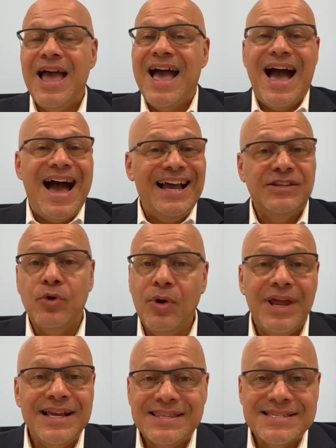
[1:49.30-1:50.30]
I don't
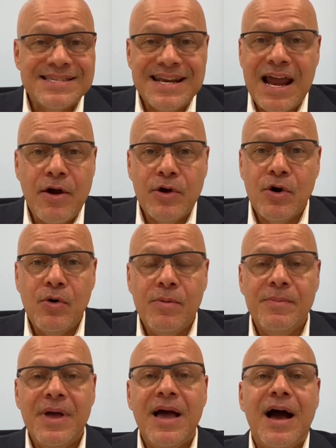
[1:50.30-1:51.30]
like the scenario.
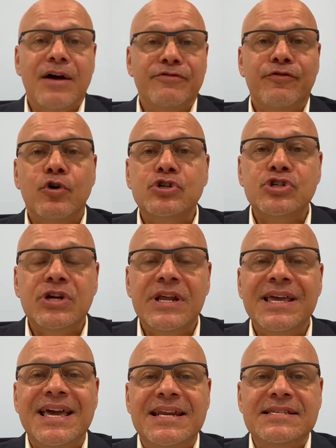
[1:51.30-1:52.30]

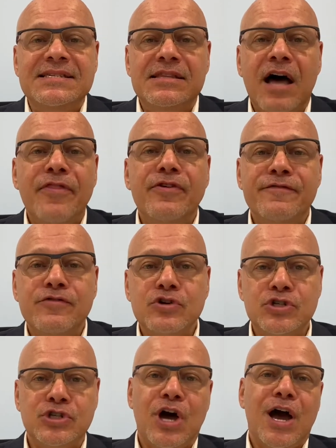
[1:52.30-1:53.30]
Unfortunately, it is not the
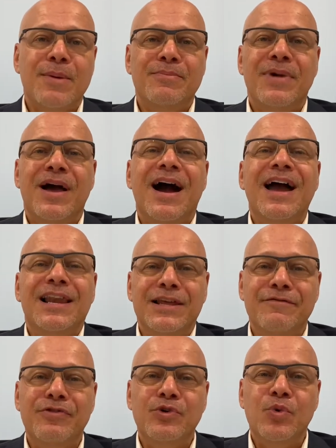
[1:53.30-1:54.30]
first time I
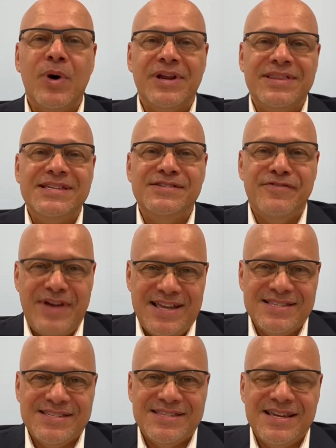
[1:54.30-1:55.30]
lived through one of these
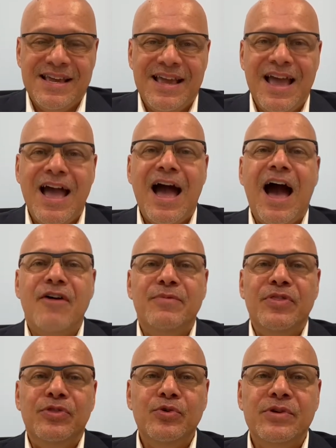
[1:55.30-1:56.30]
events. I've
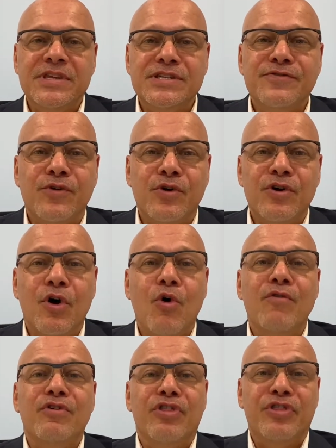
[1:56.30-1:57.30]
been doing this for
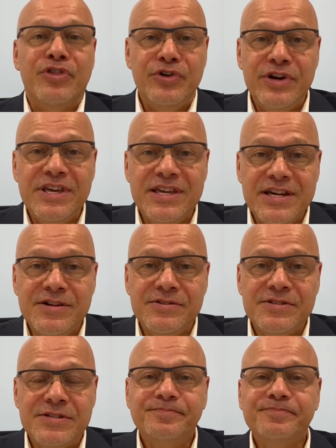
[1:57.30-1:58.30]
over 30
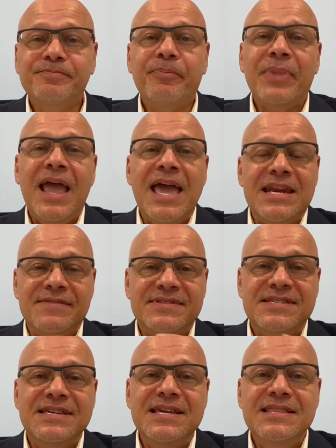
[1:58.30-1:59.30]
years, and I've
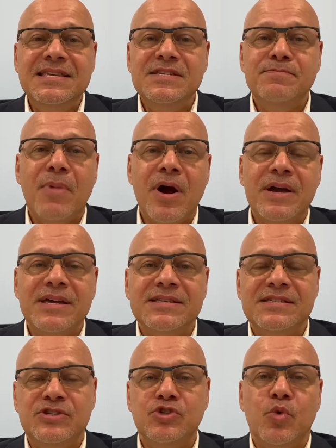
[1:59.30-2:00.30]
seen these market
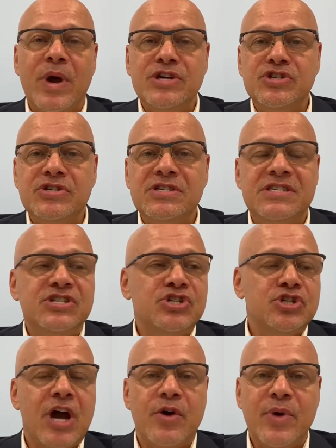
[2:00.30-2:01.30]
situations, these
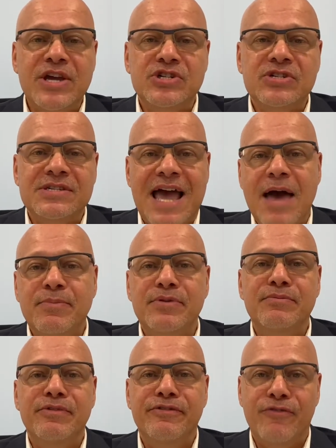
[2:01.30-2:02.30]
gyrations
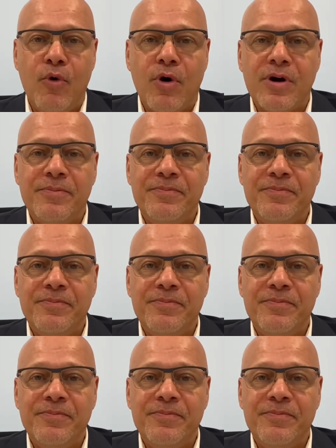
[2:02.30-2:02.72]
happen before.